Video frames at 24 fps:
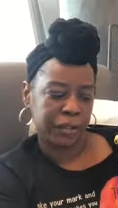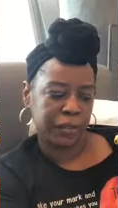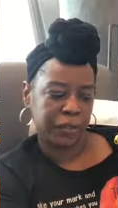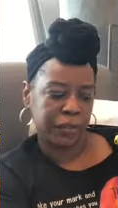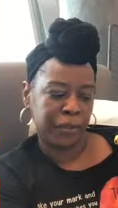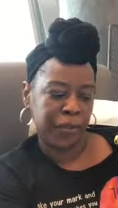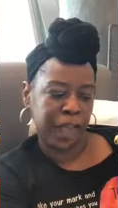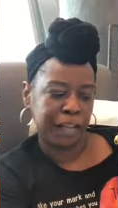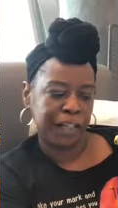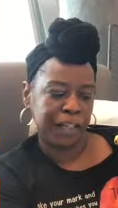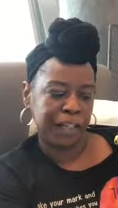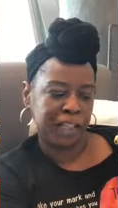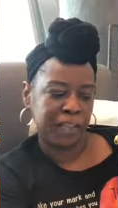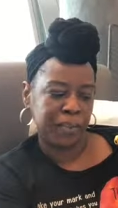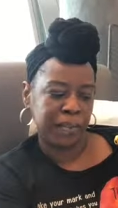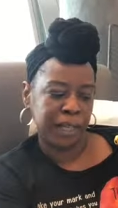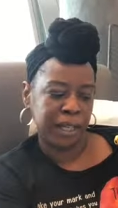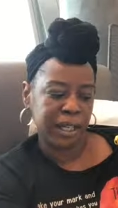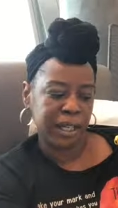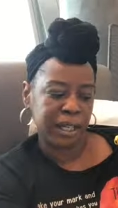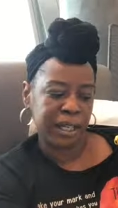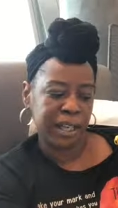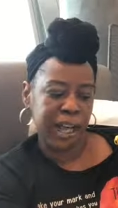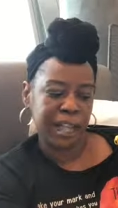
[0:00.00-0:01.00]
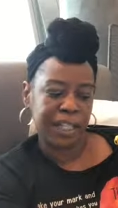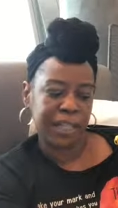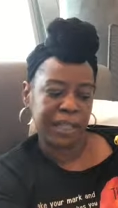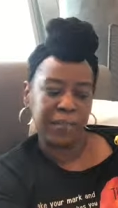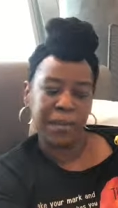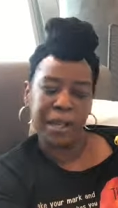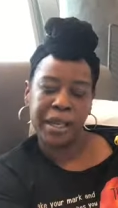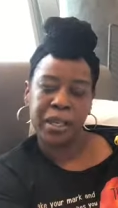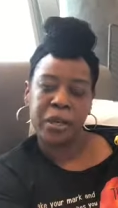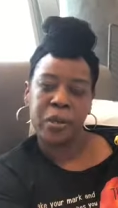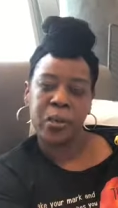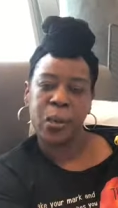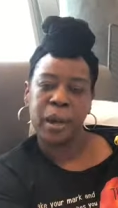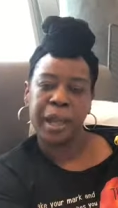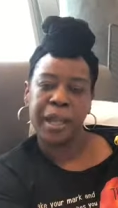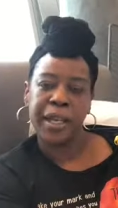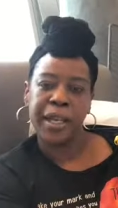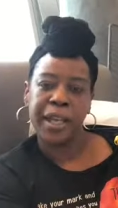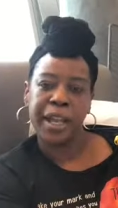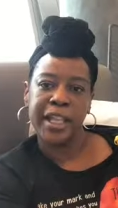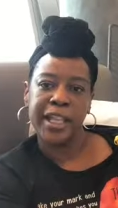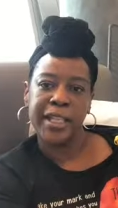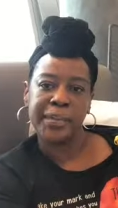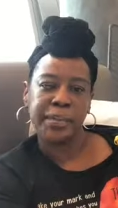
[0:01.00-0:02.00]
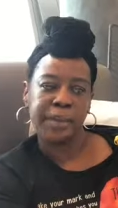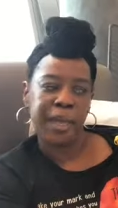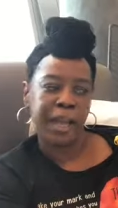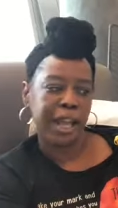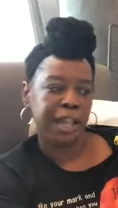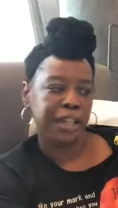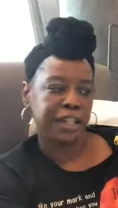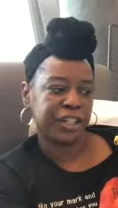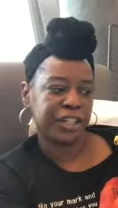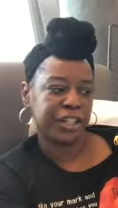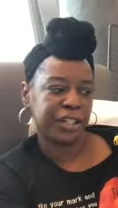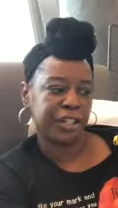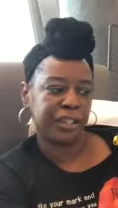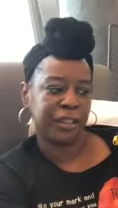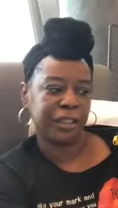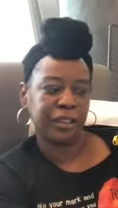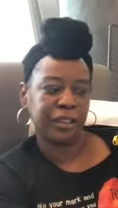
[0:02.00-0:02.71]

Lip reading: Vashi's mini dots made quite a splash.